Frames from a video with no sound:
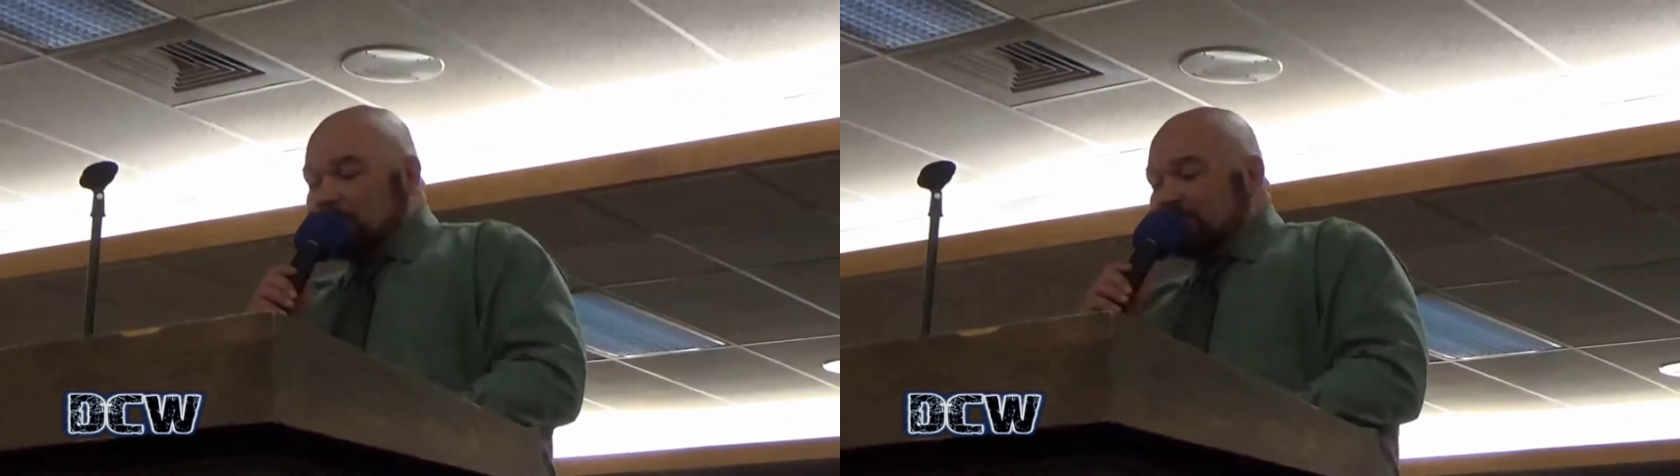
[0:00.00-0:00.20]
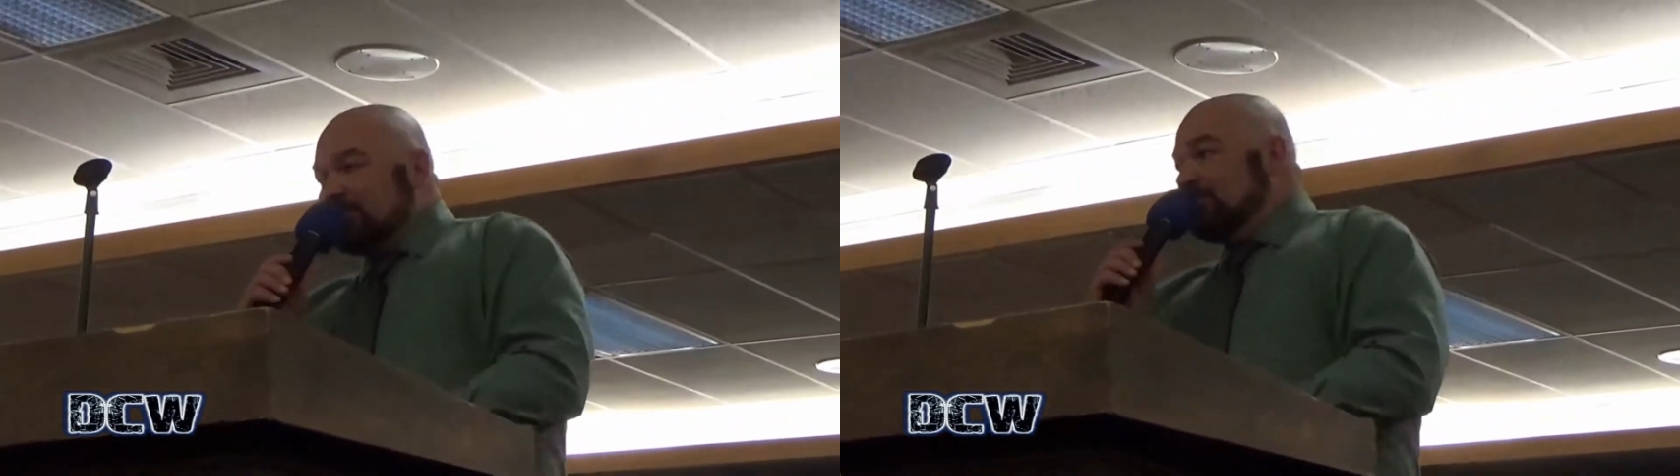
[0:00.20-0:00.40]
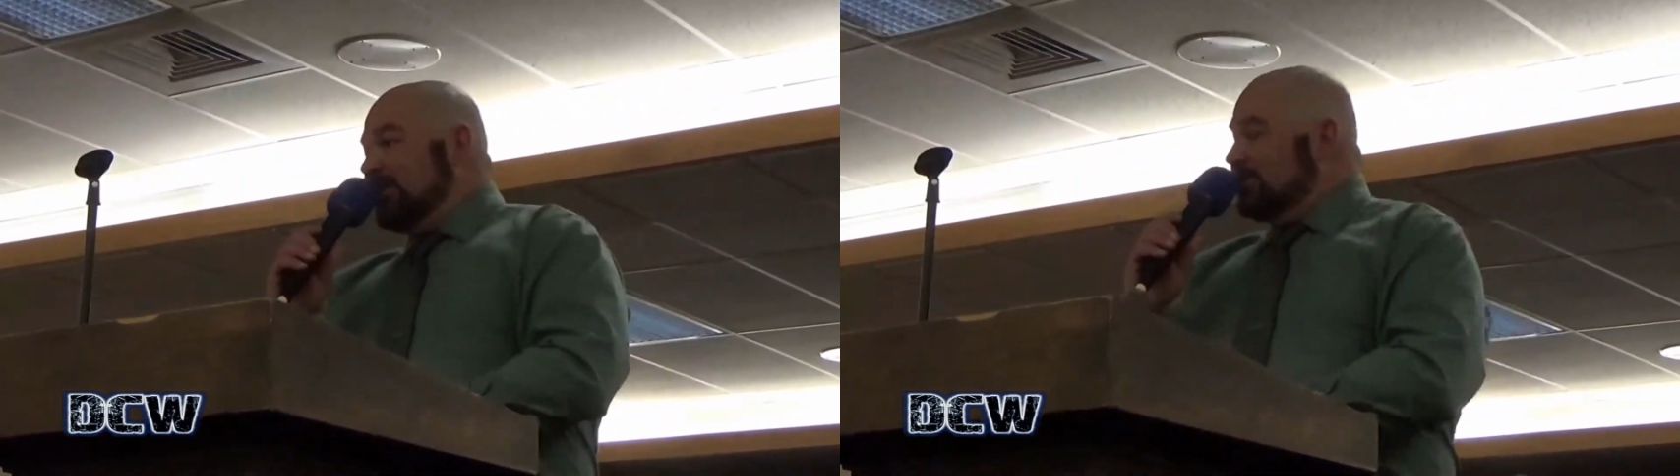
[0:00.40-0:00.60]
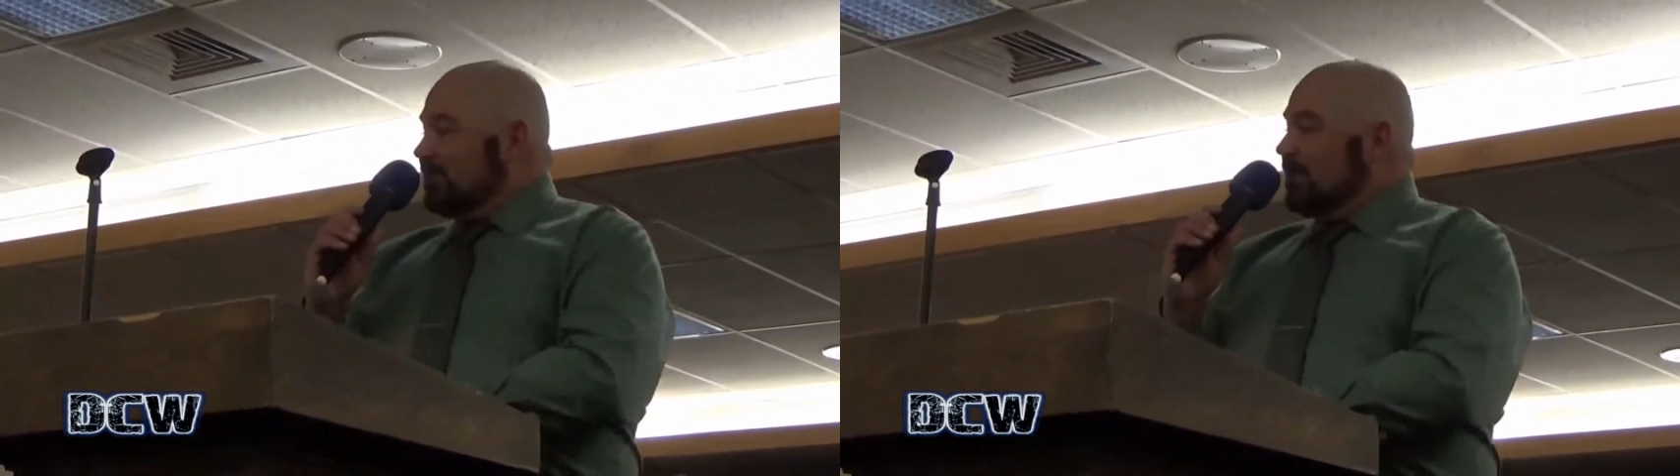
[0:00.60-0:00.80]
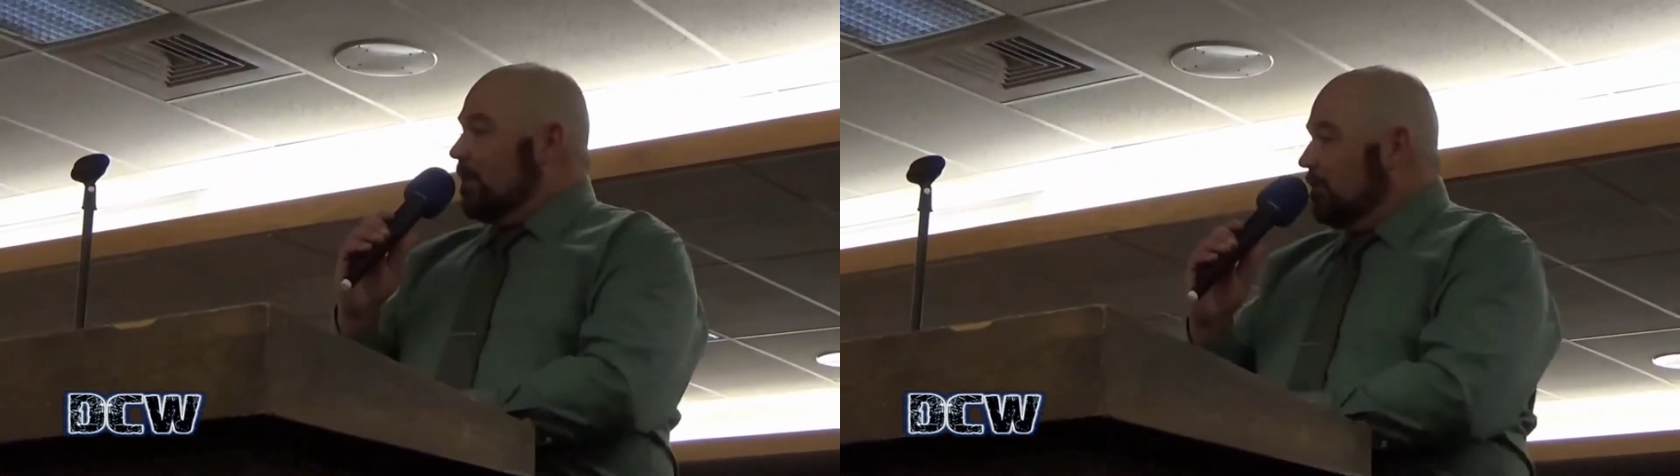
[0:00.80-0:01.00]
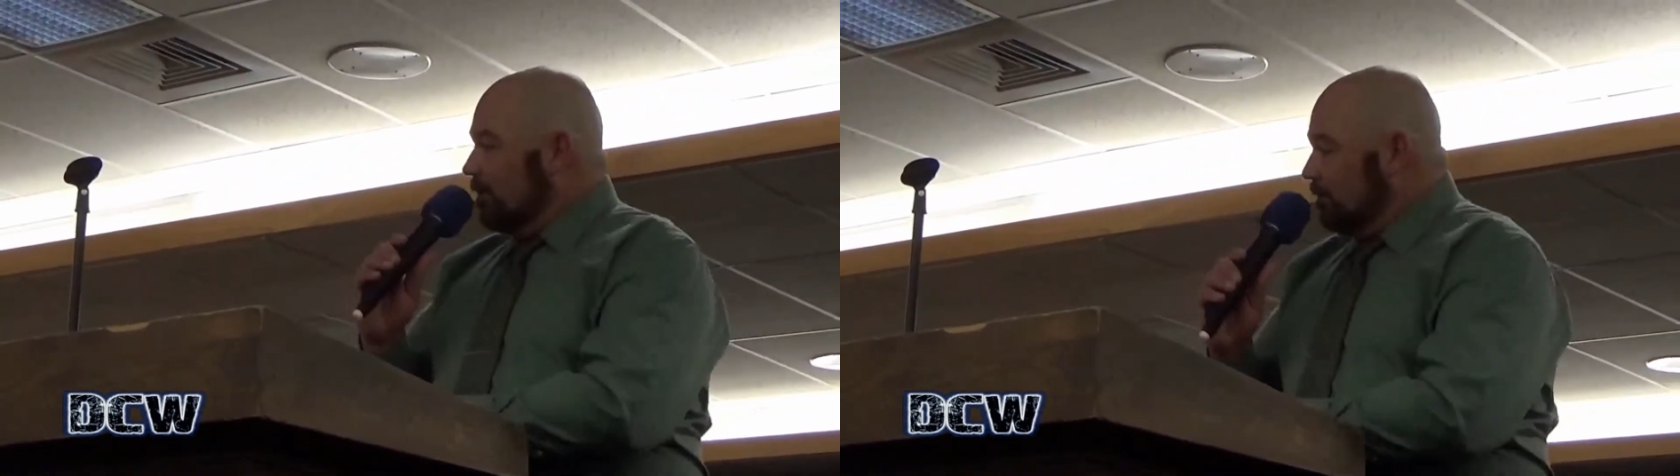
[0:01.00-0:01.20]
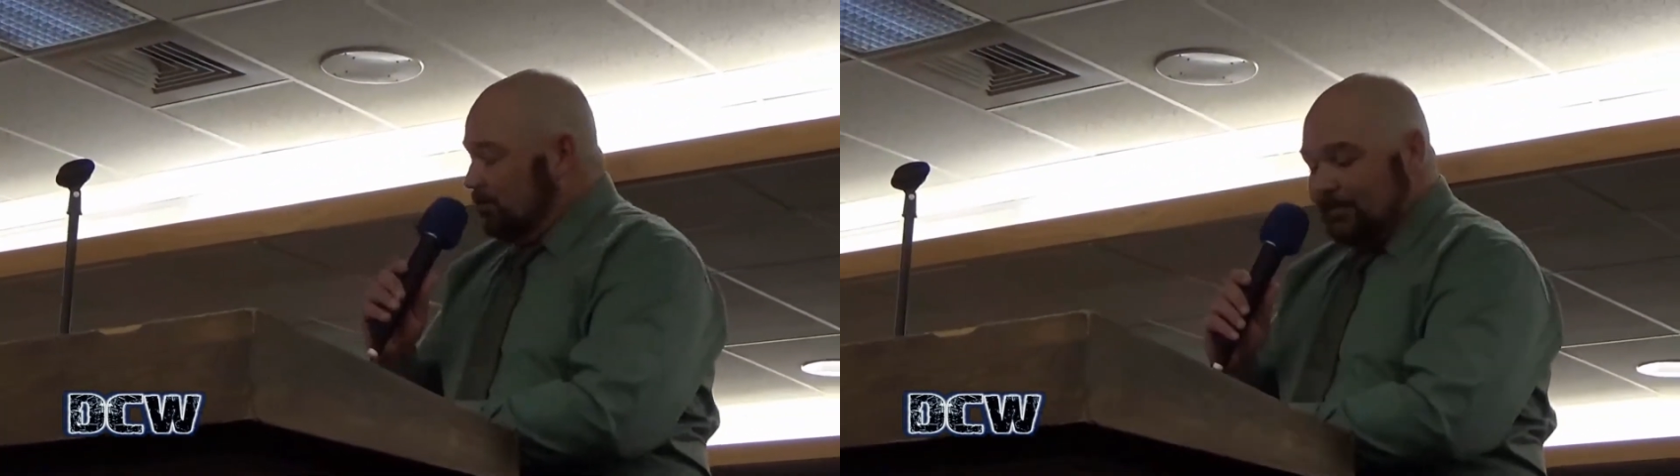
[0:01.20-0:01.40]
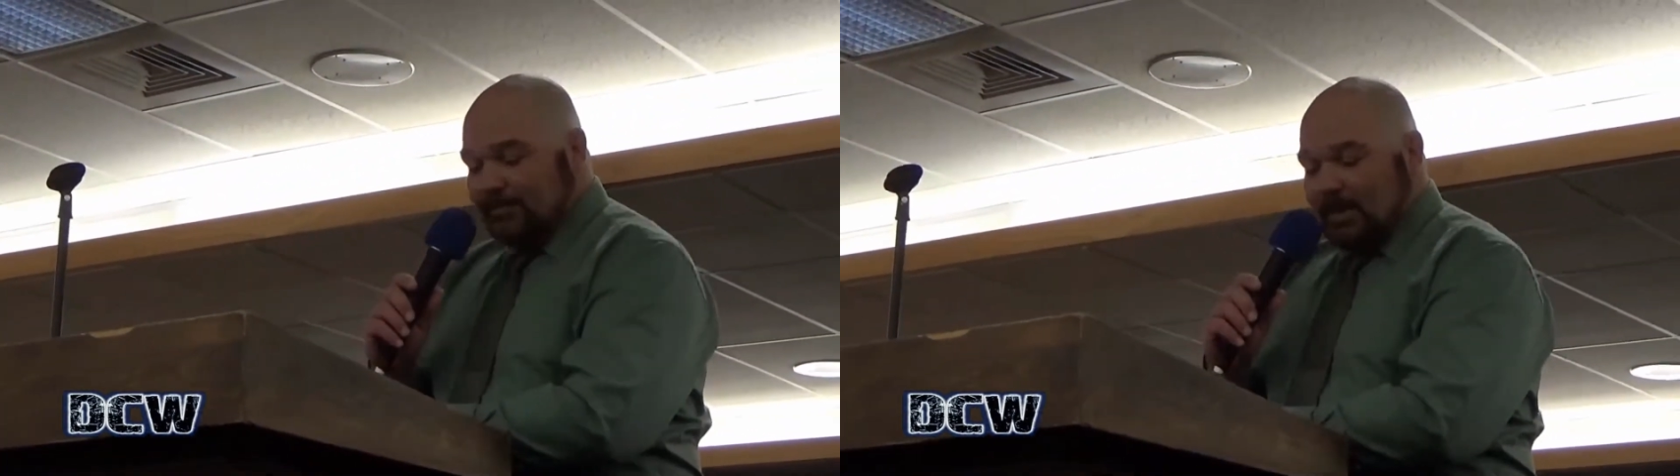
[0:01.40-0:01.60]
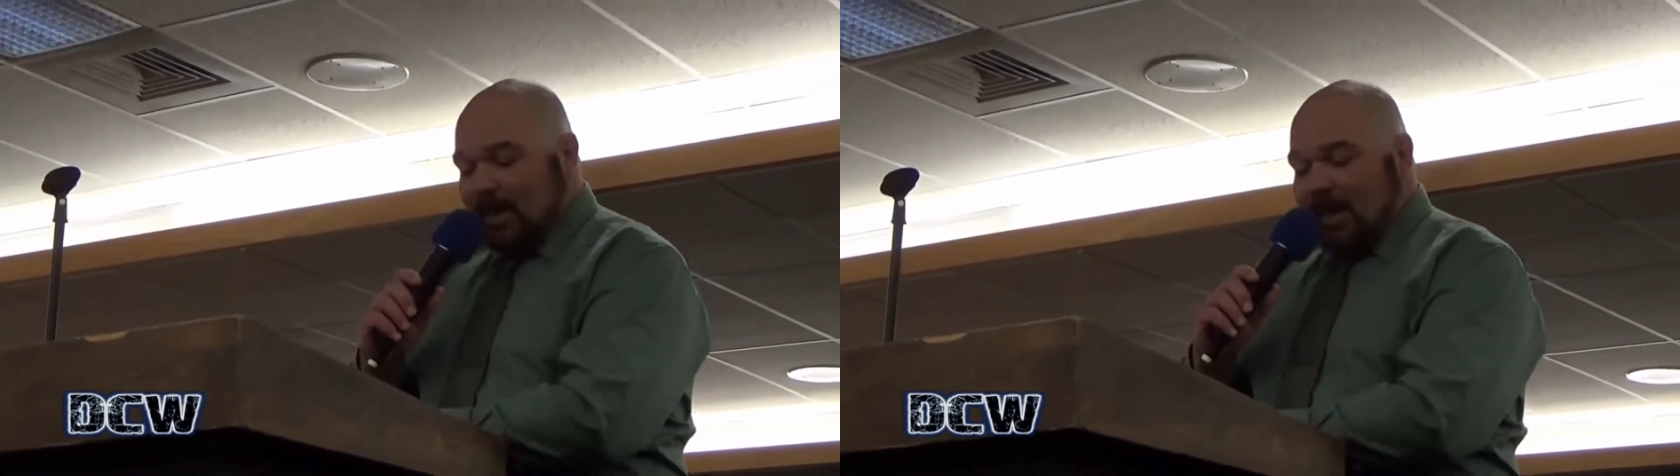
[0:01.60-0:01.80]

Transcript: and owners of DCW.